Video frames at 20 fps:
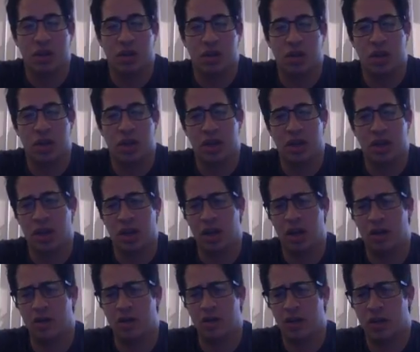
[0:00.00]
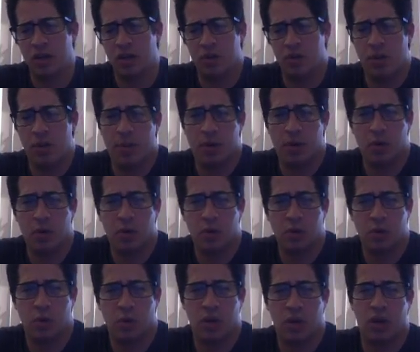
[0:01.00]
Okay, kinetic friction, remember, it was
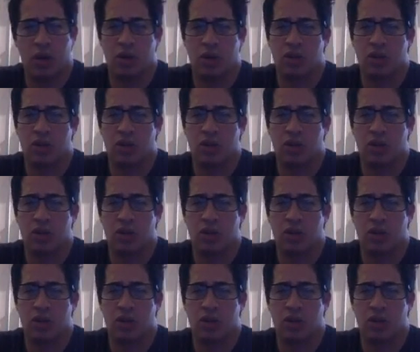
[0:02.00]
when